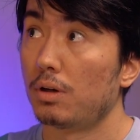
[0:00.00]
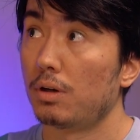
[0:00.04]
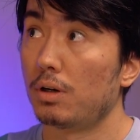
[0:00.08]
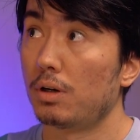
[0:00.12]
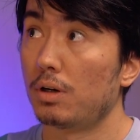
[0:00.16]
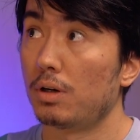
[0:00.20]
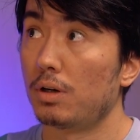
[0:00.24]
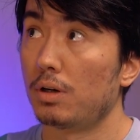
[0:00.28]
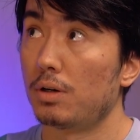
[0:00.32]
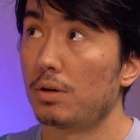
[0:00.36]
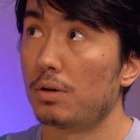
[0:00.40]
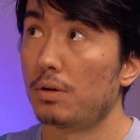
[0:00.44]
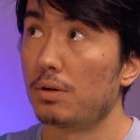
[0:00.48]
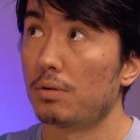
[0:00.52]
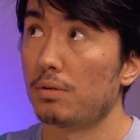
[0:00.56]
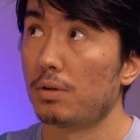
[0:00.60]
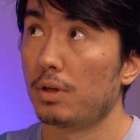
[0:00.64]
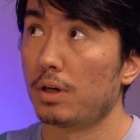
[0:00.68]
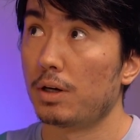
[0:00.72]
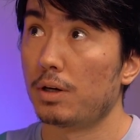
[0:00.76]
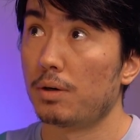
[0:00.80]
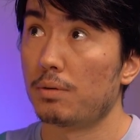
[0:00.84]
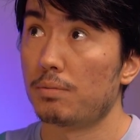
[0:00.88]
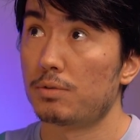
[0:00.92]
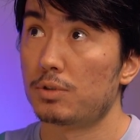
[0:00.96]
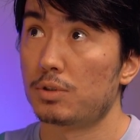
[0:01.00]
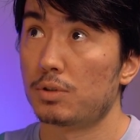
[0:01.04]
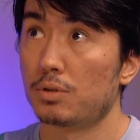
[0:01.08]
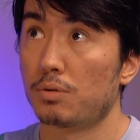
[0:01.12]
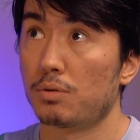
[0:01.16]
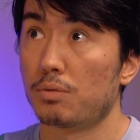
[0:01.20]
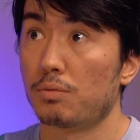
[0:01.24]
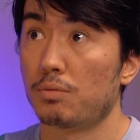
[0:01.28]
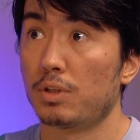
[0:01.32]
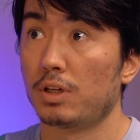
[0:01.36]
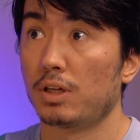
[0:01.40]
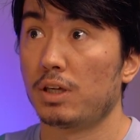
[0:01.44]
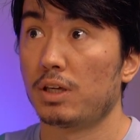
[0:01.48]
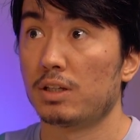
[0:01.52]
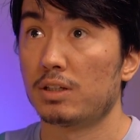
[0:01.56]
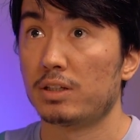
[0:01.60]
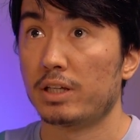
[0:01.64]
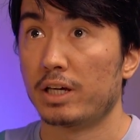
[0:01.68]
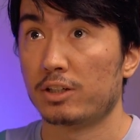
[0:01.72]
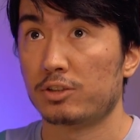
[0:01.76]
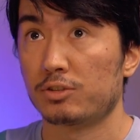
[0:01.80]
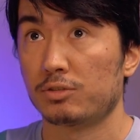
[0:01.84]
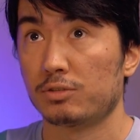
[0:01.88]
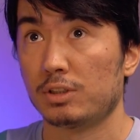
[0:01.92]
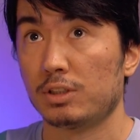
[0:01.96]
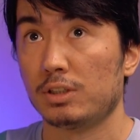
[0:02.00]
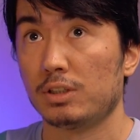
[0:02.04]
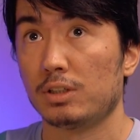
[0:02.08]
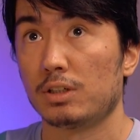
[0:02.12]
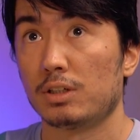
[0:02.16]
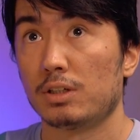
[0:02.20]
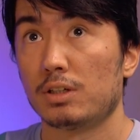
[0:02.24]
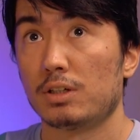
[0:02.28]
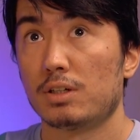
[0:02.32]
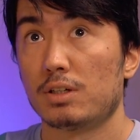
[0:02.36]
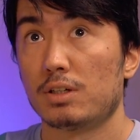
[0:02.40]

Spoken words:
So they can actually